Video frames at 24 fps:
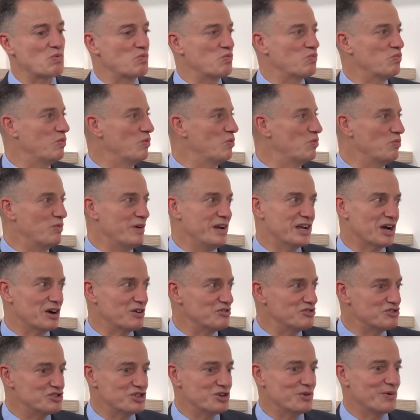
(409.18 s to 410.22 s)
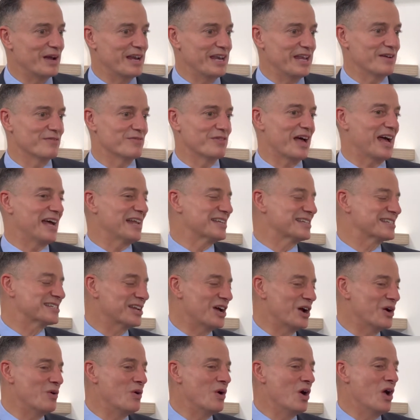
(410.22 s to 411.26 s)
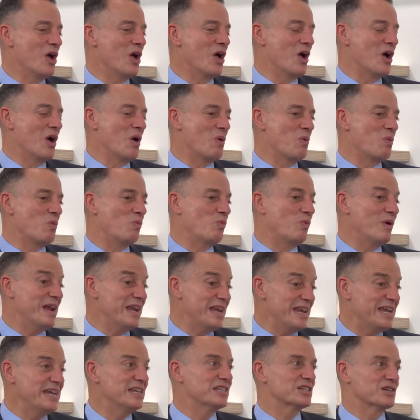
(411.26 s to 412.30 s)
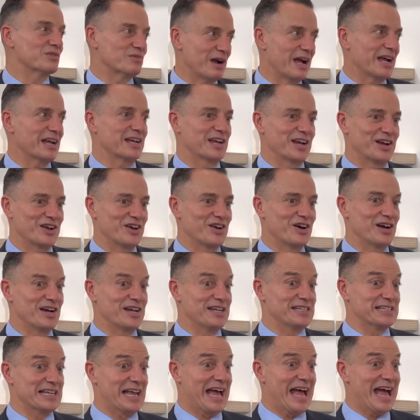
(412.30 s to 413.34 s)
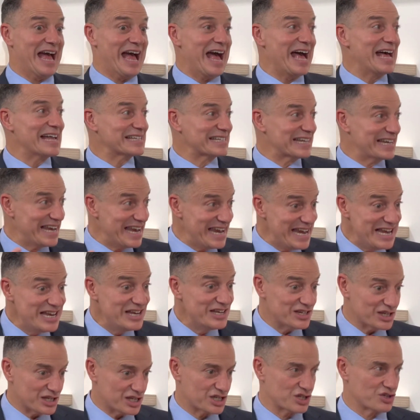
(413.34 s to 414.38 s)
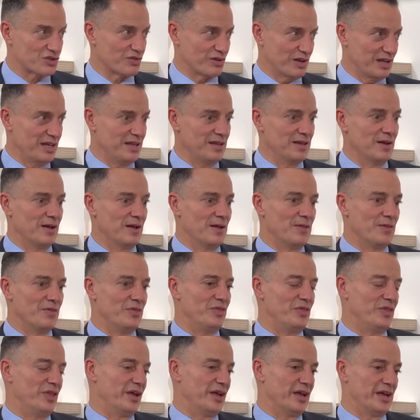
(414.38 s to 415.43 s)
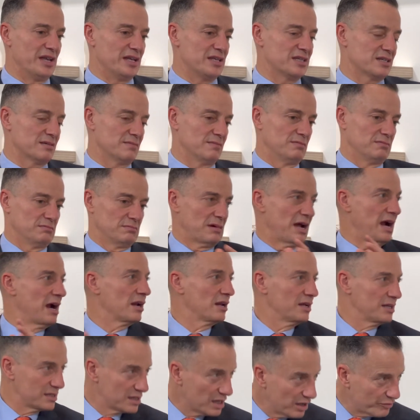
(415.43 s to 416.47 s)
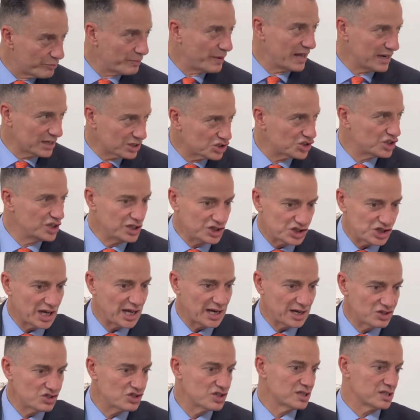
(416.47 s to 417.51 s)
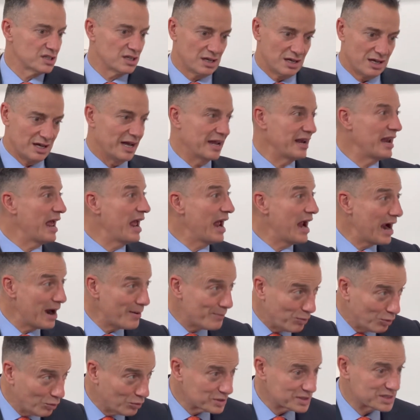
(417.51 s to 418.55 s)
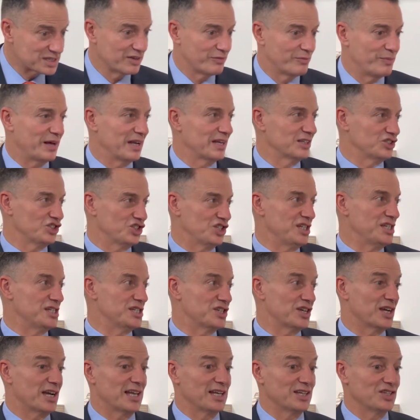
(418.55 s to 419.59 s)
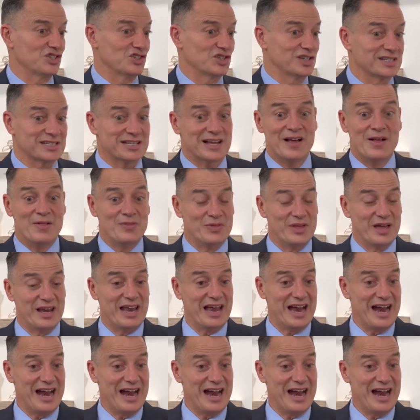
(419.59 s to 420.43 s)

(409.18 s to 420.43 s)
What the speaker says: we don't do any of that. So we need to recognize as an industry that airlines have balance sheet challenges and airports have balance sheet challenges, that